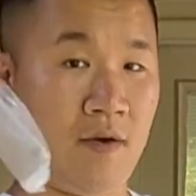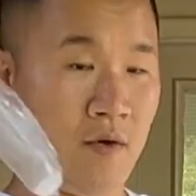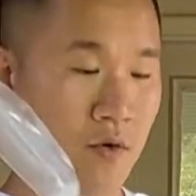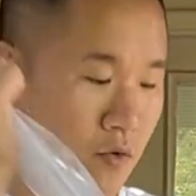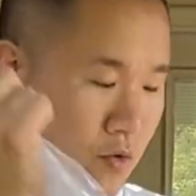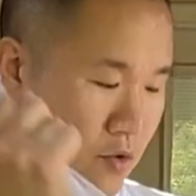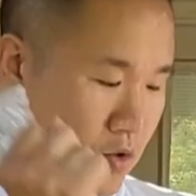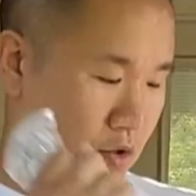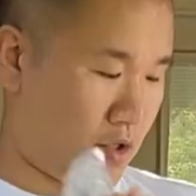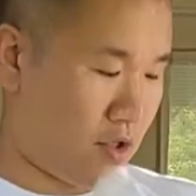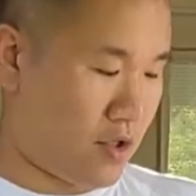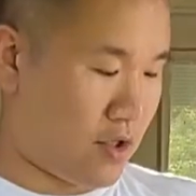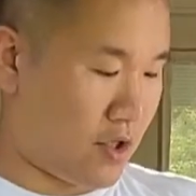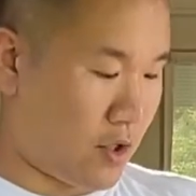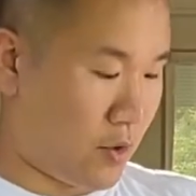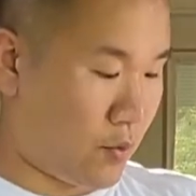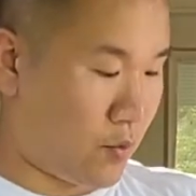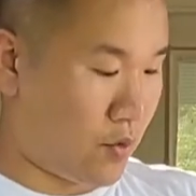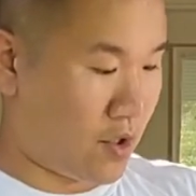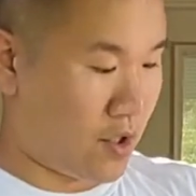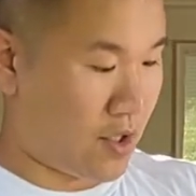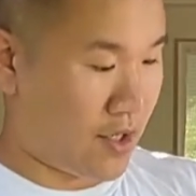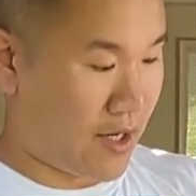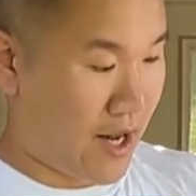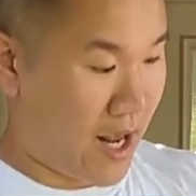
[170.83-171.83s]
ordered another
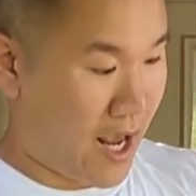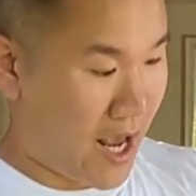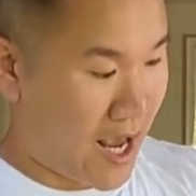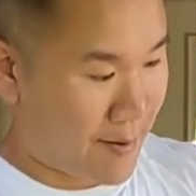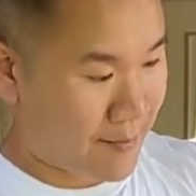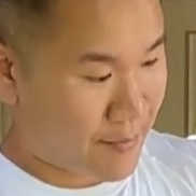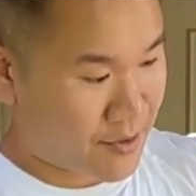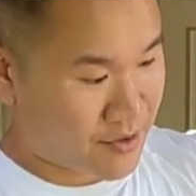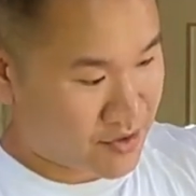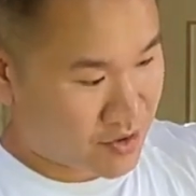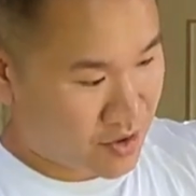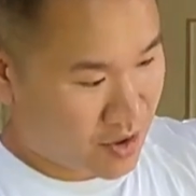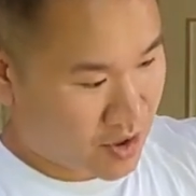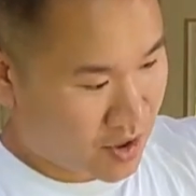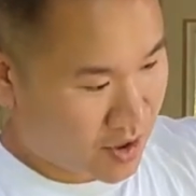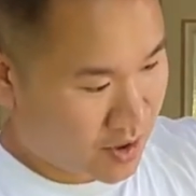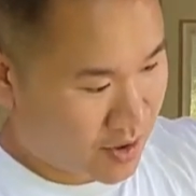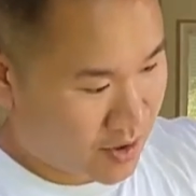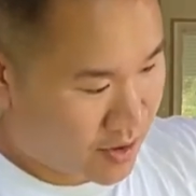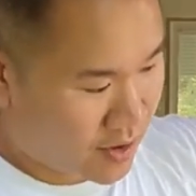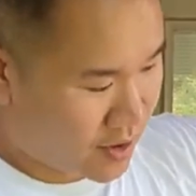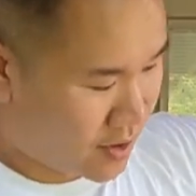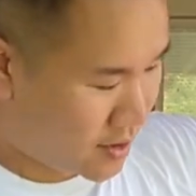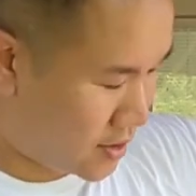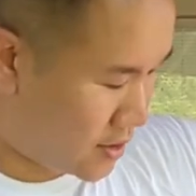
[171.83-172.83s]
one on
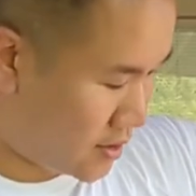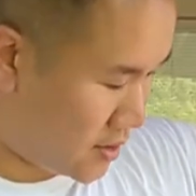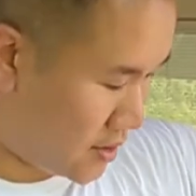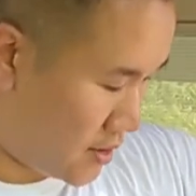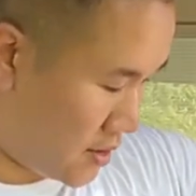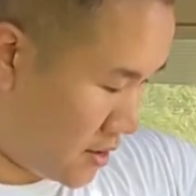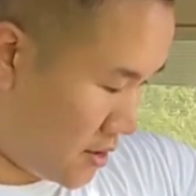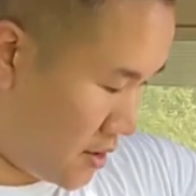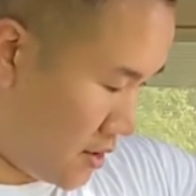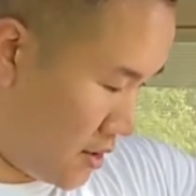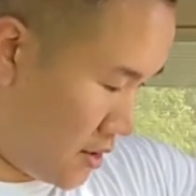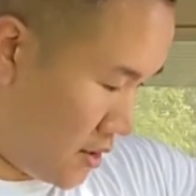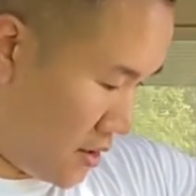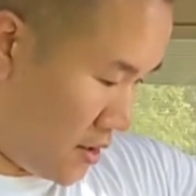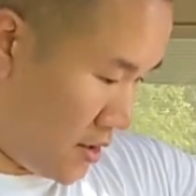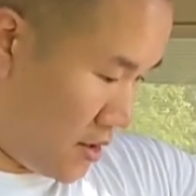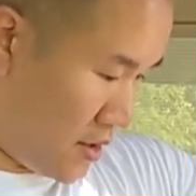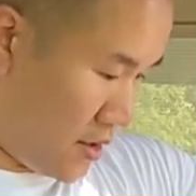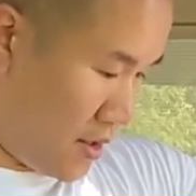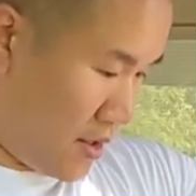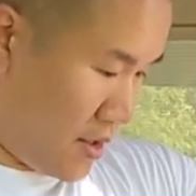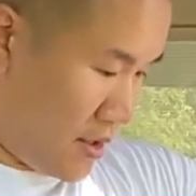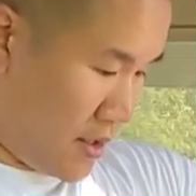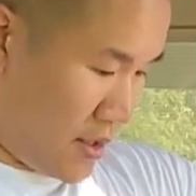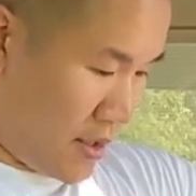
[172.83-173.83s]
Amazon.
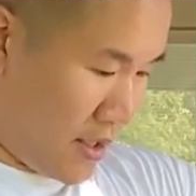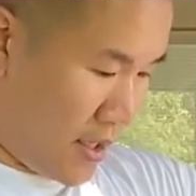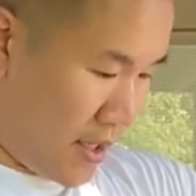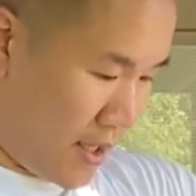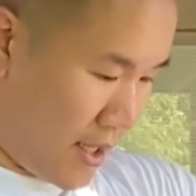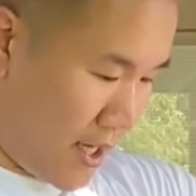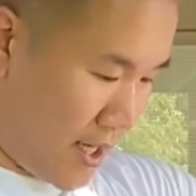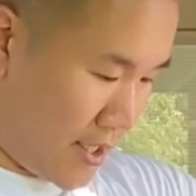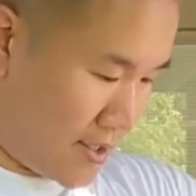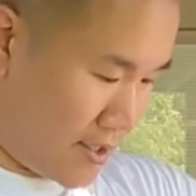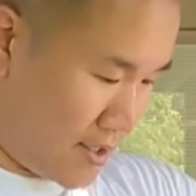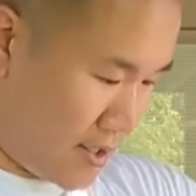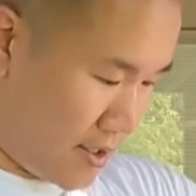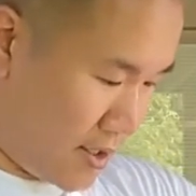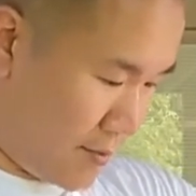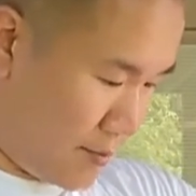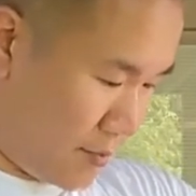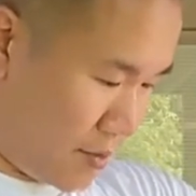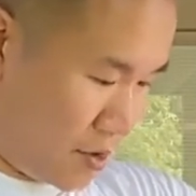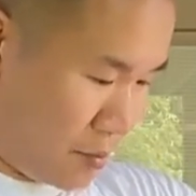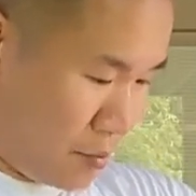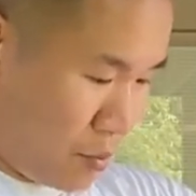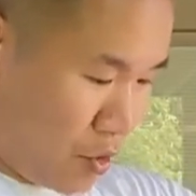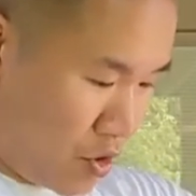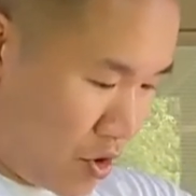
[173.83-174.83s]
I got some
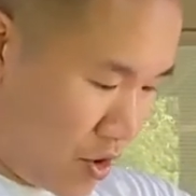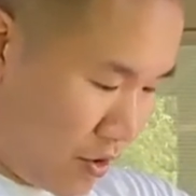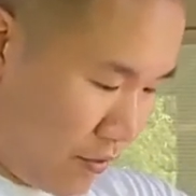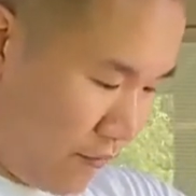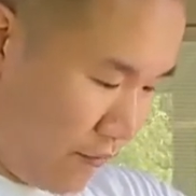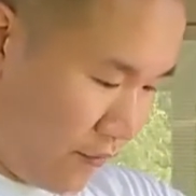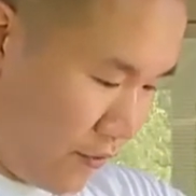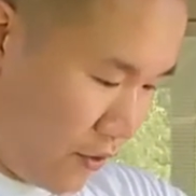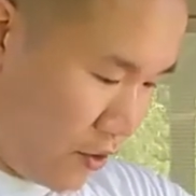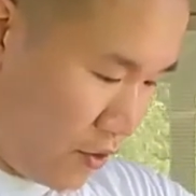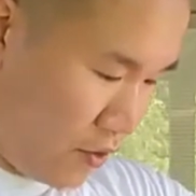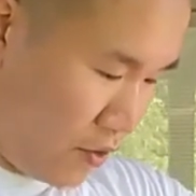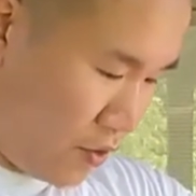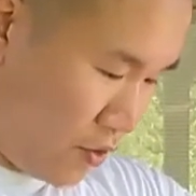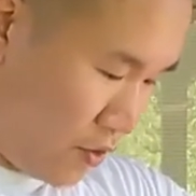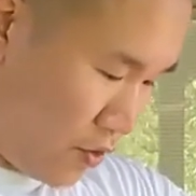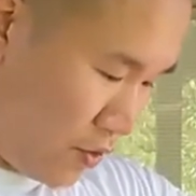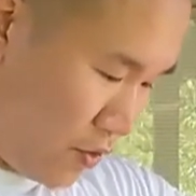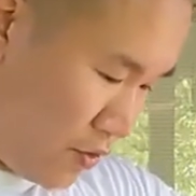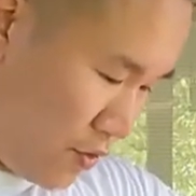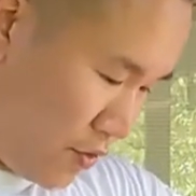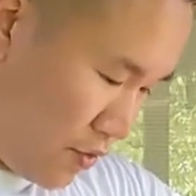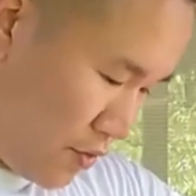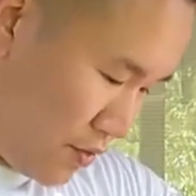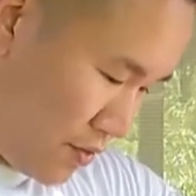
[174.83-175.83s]
smoker
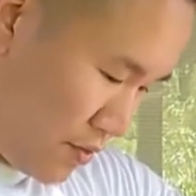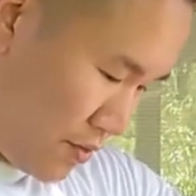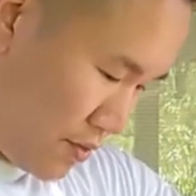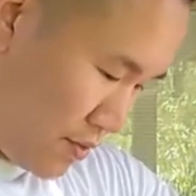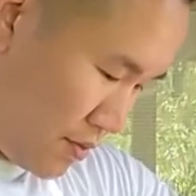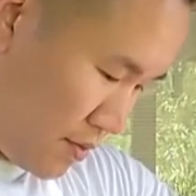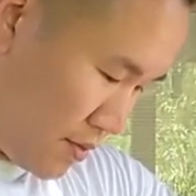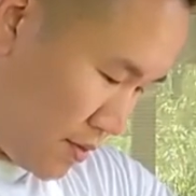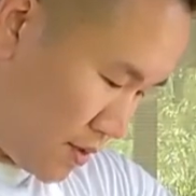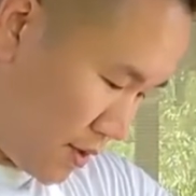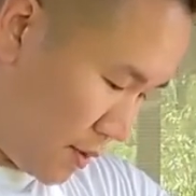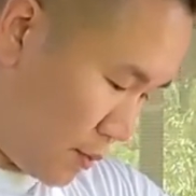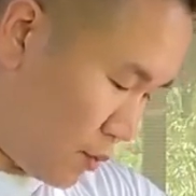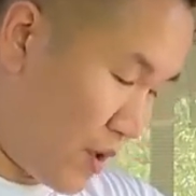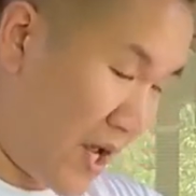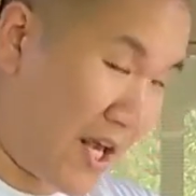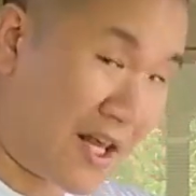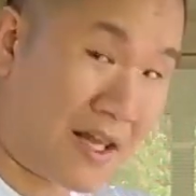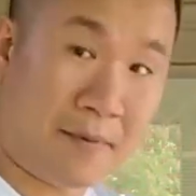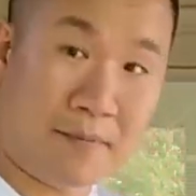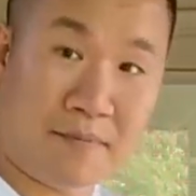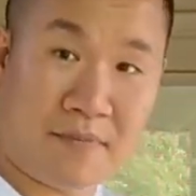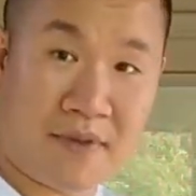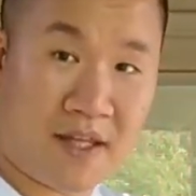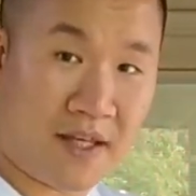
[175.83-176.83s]
fuel, some
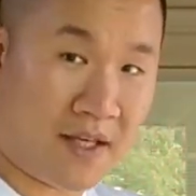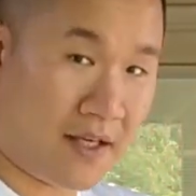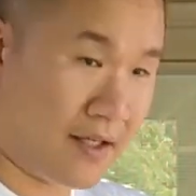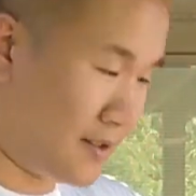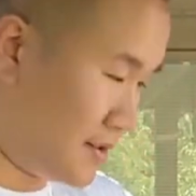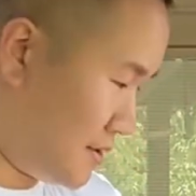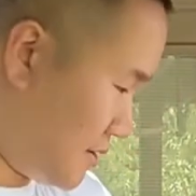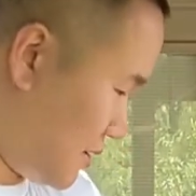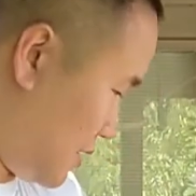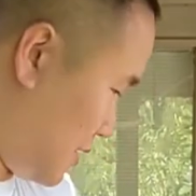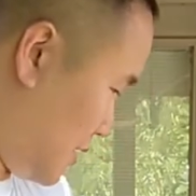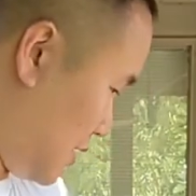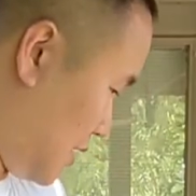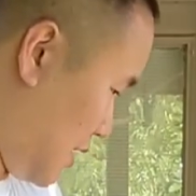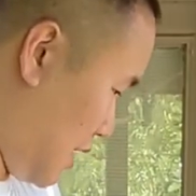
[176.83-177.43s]
random things.